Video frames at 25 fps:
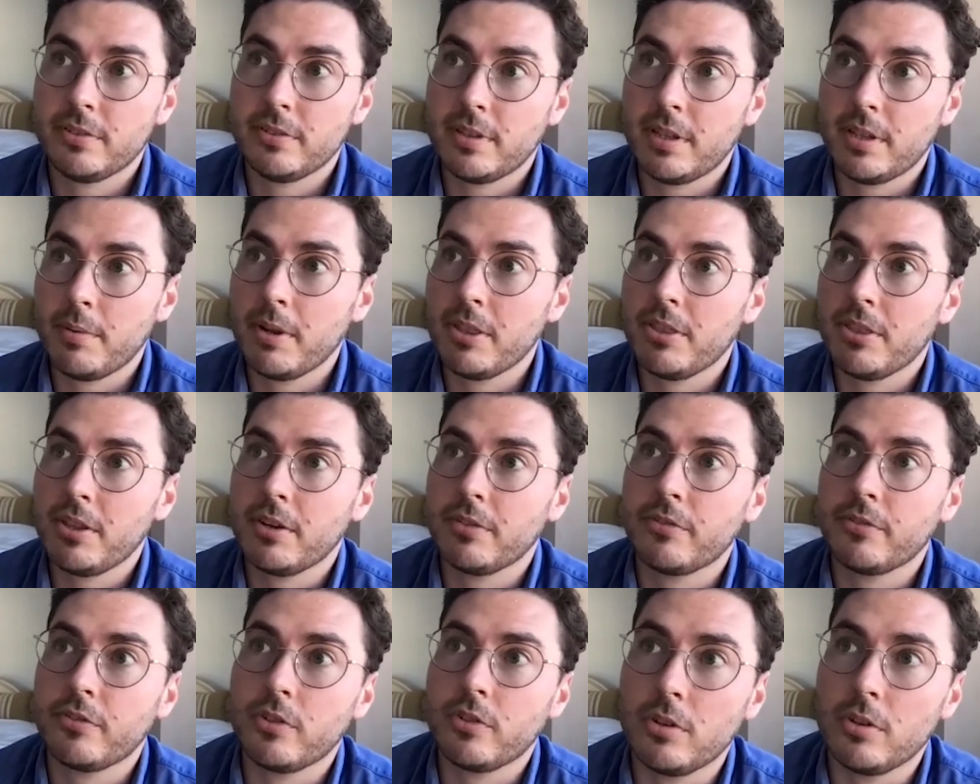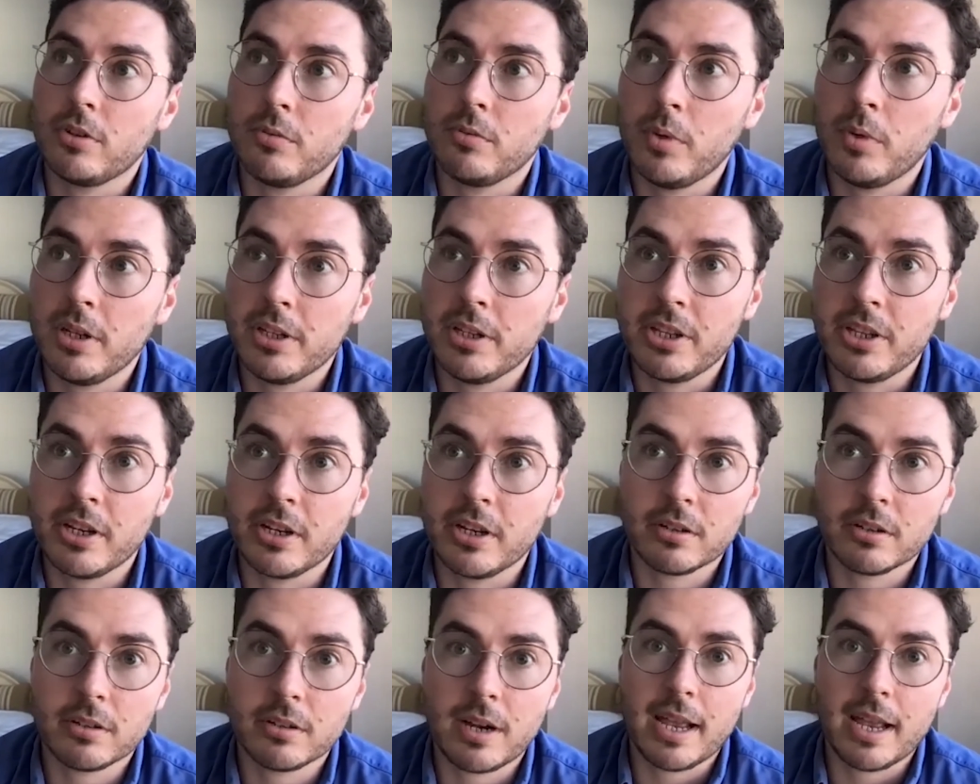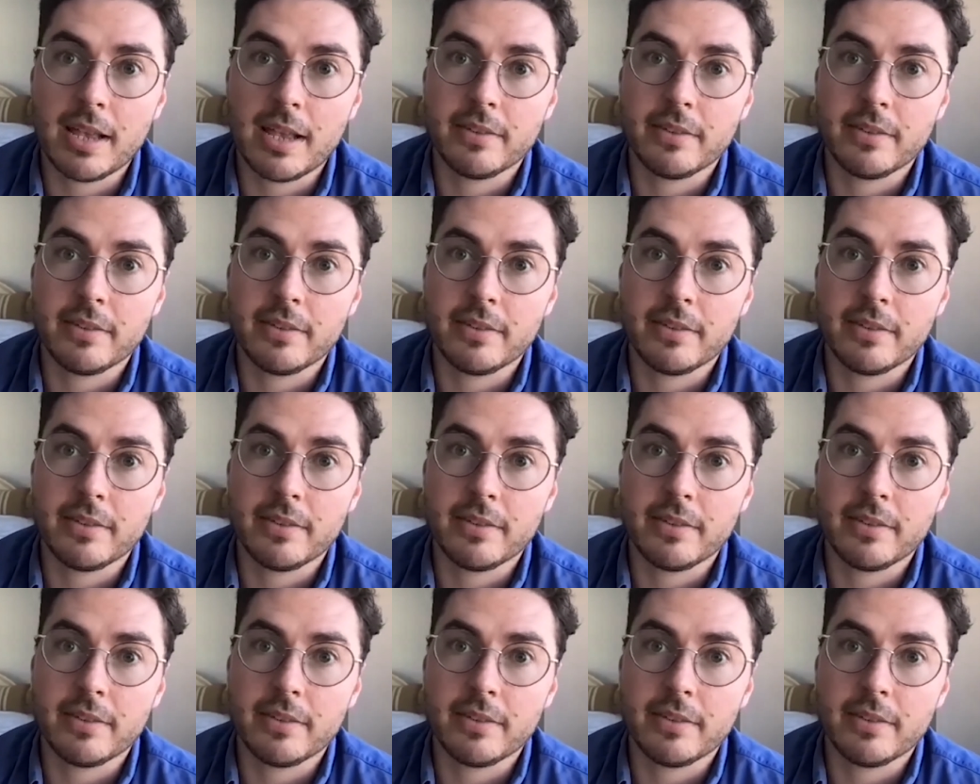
they went there for 1 year